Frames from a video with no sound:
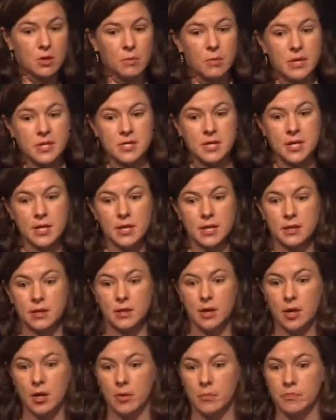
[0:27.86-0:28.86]
obesity and
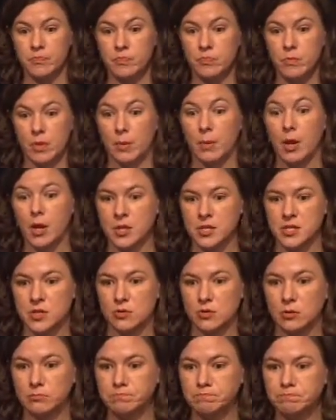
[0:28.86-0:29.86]
metabolic
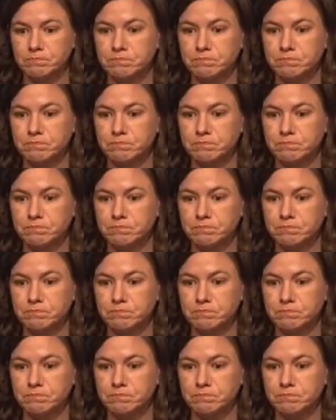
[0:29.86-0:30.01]
syndrome.